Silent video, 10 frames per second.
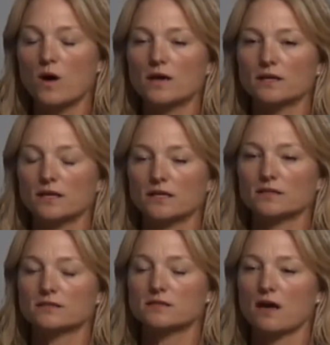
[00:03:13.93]
One
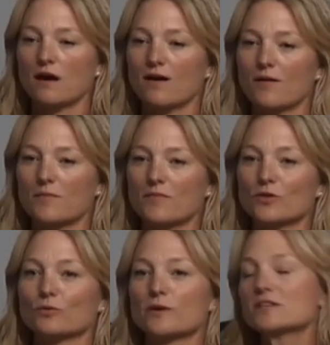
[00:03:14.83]
is um,
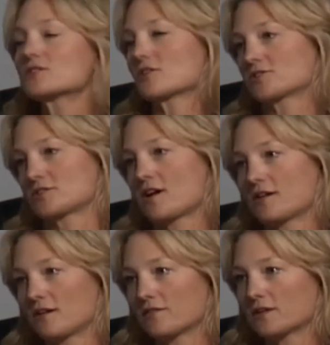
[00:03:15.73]
the research
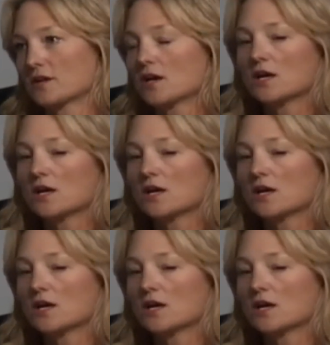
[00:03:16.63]
side of it.